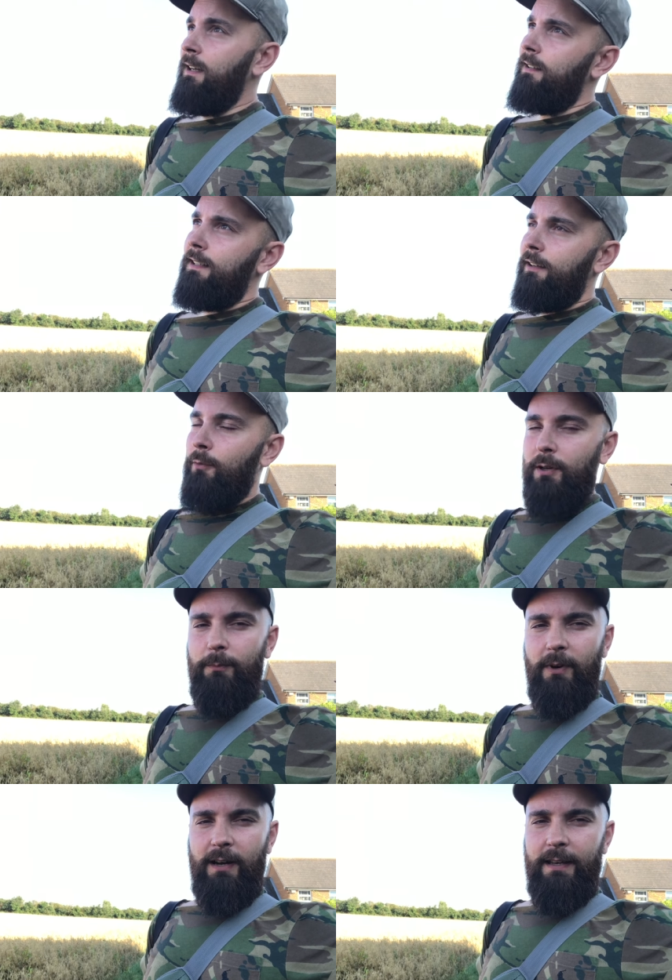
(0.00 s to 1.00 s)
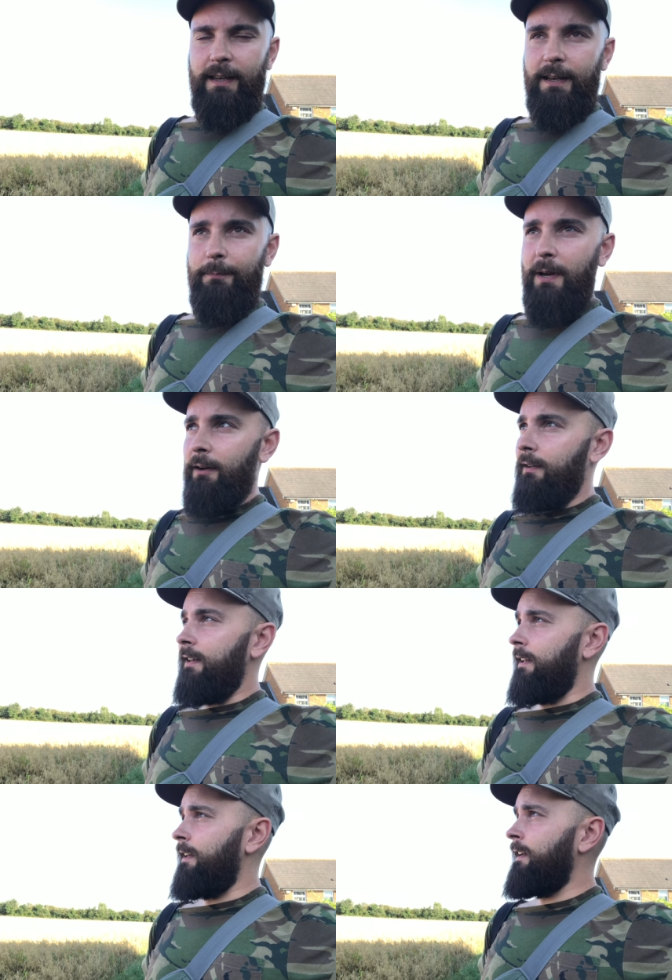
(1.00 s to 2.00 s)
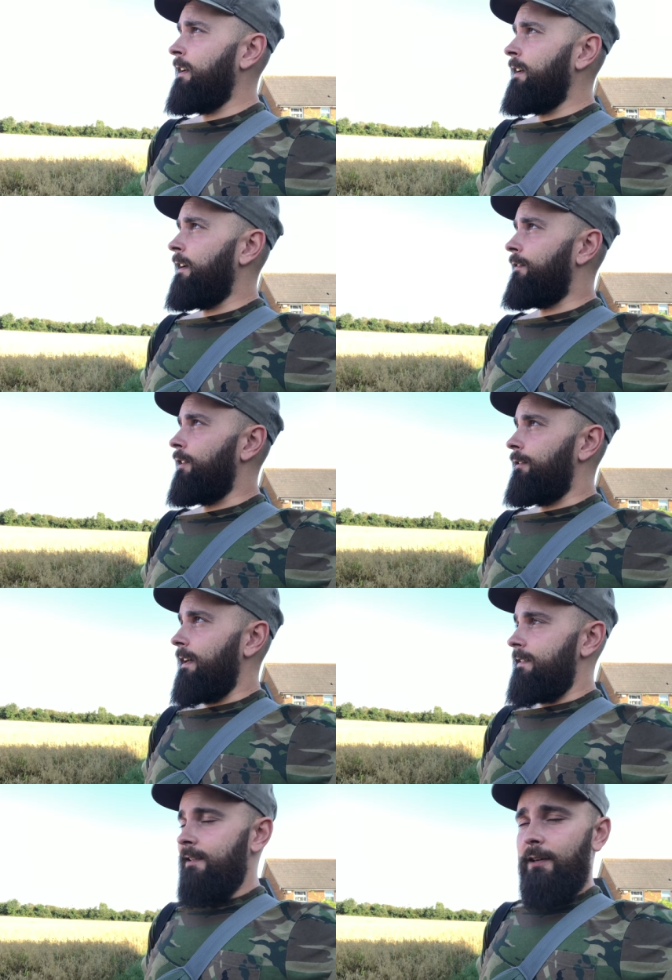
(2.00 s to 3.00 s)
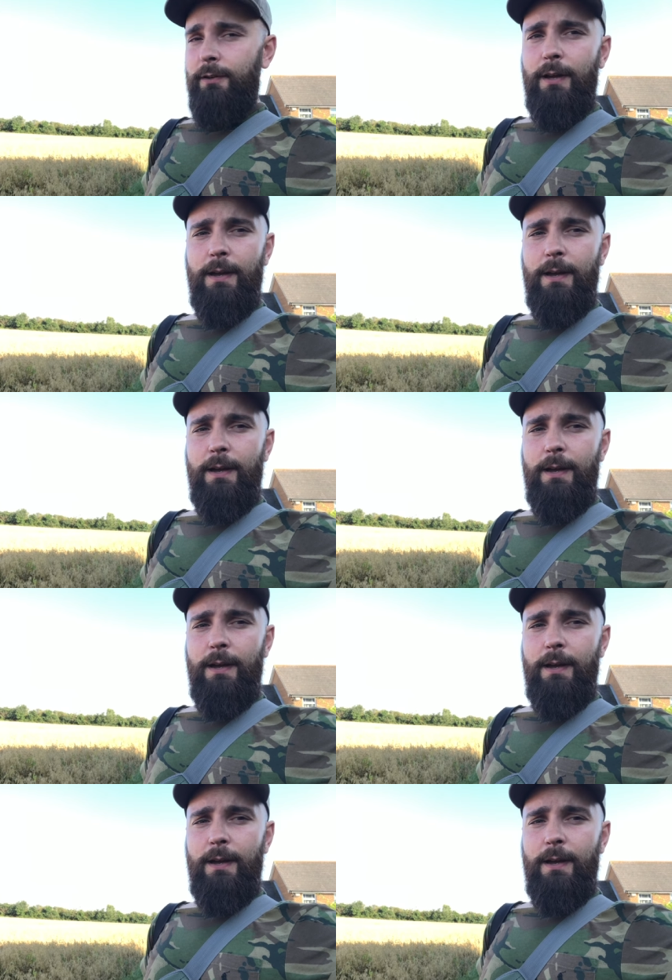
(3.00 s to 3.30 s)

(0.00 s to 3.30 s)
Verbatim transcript: I did have one on my uh, balcony a few days ago.